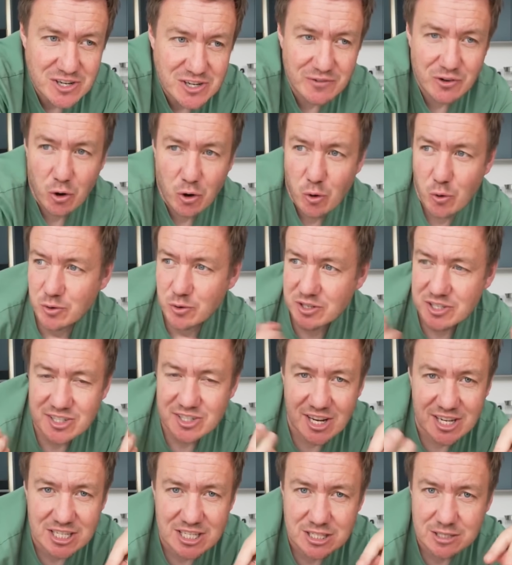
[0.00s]
You've got all the
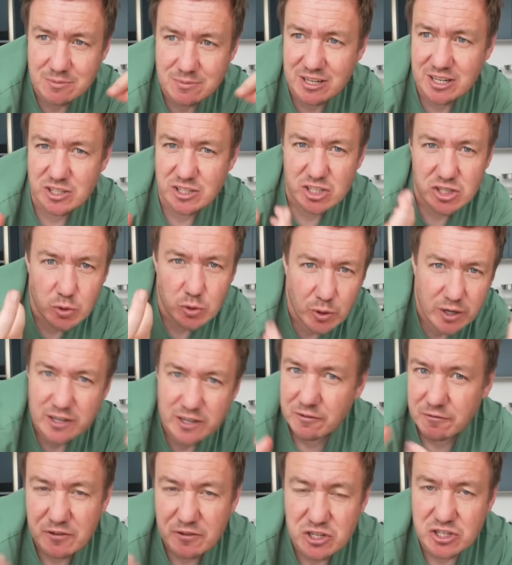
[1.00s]
sesame and the soy and
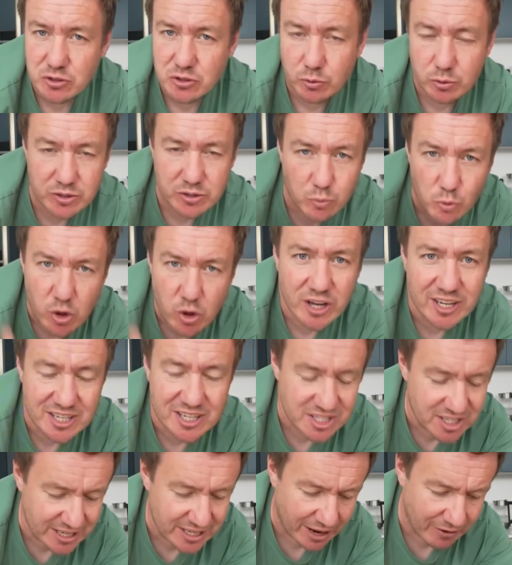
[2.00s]
the fish sauce
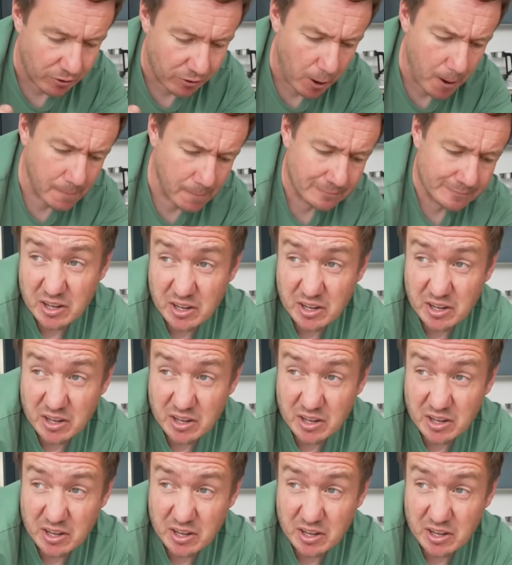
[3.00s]
working together.